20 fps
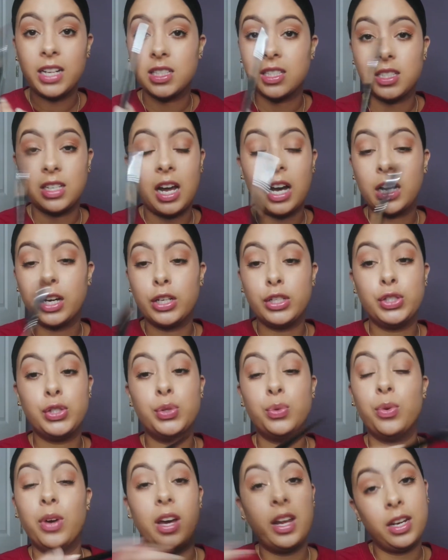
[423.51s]
It's not going to
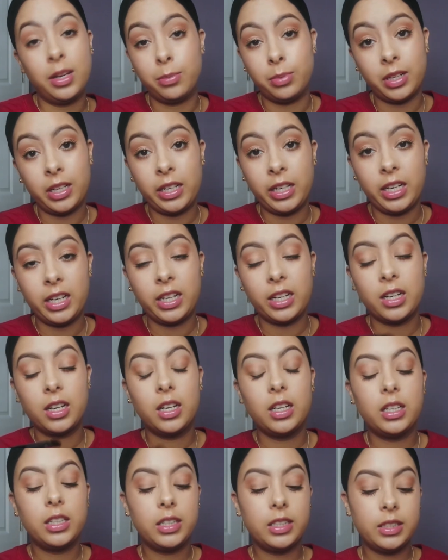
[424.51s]
do any blending.
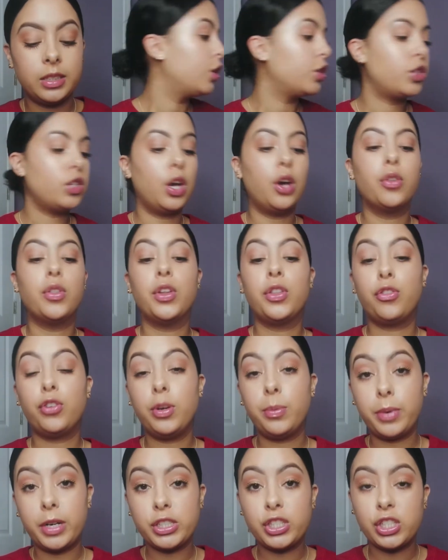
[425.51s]
So the
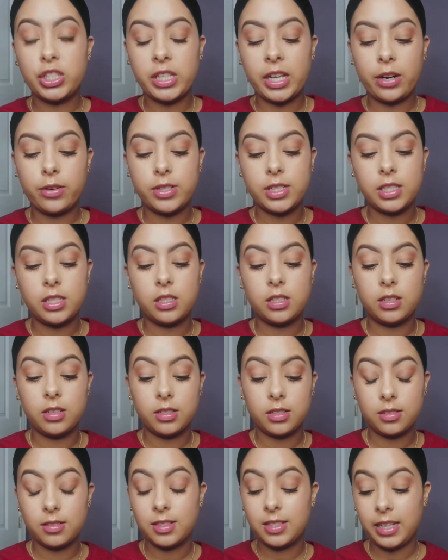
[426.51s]
3 brushes that I was
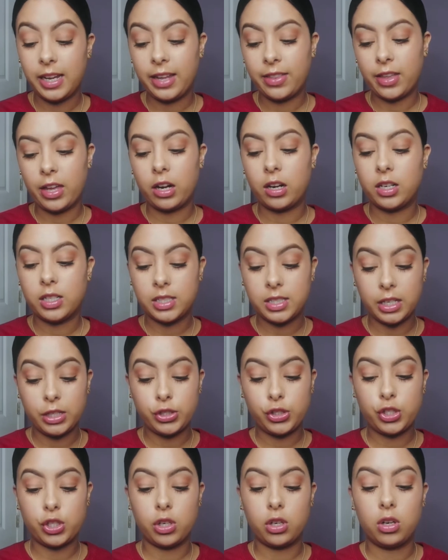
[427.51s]
saying that are
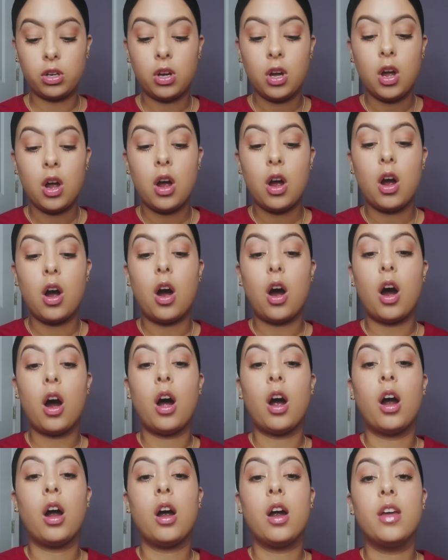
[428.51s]
essential
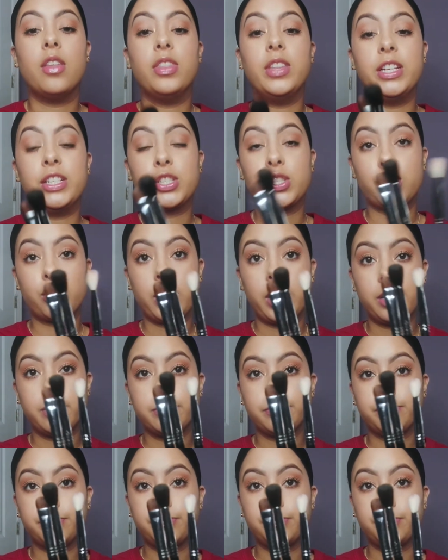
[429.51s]
are these 3.